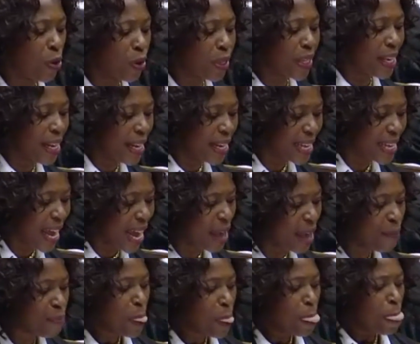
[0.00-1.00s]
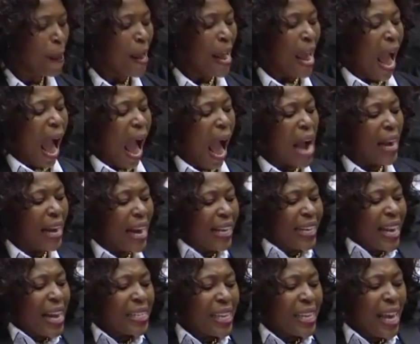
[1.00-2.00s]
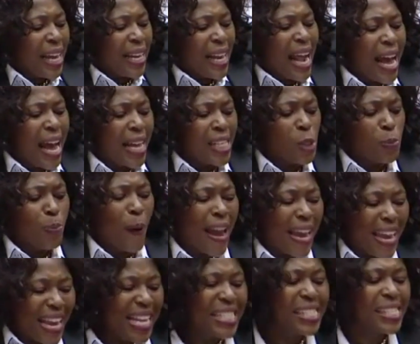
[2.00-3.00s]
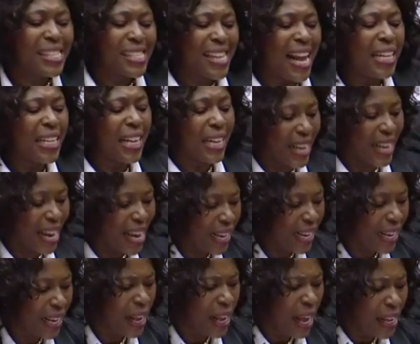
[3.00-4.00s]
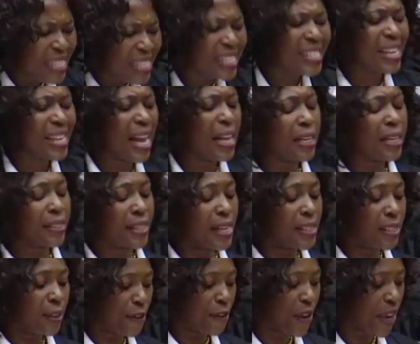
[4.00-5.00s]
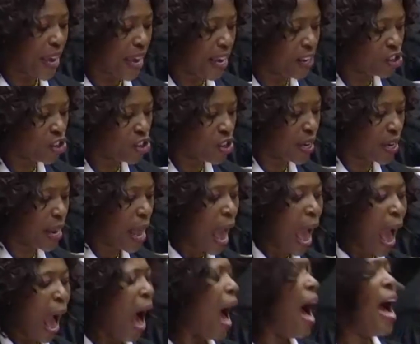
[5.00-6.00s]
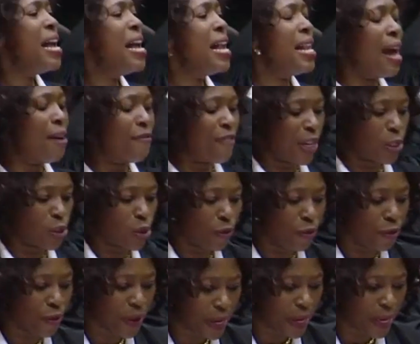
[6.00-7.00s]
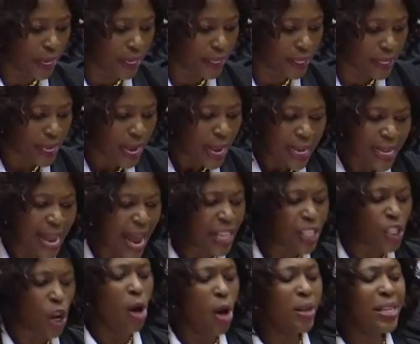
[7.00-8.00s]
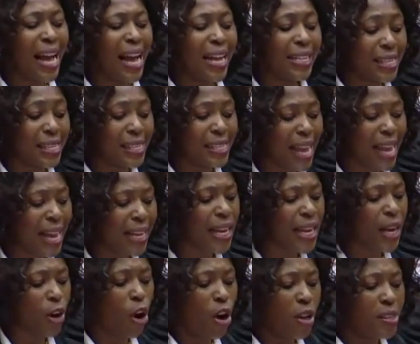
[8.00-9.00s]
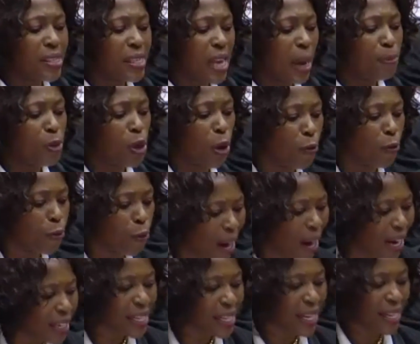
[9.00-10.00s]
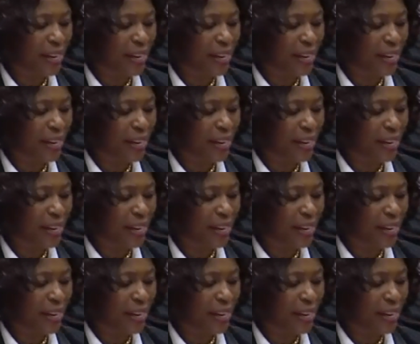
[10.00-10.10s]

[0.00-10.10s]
youth leaders are characterized by instant gratification, high levels of greed. They don't understand the concept of wealth